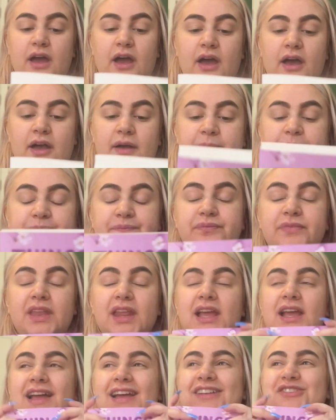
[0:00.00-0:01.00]
Do
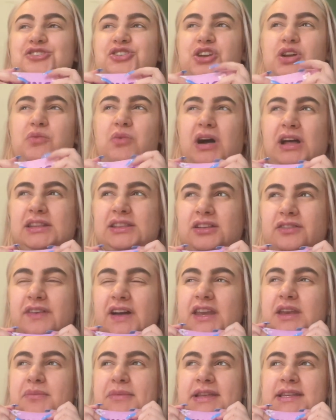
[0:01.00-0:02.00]
you know what? I love
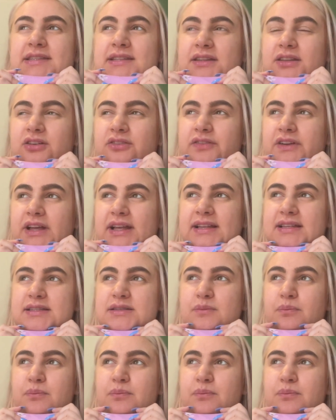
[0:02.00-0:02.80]
enemies to lovers,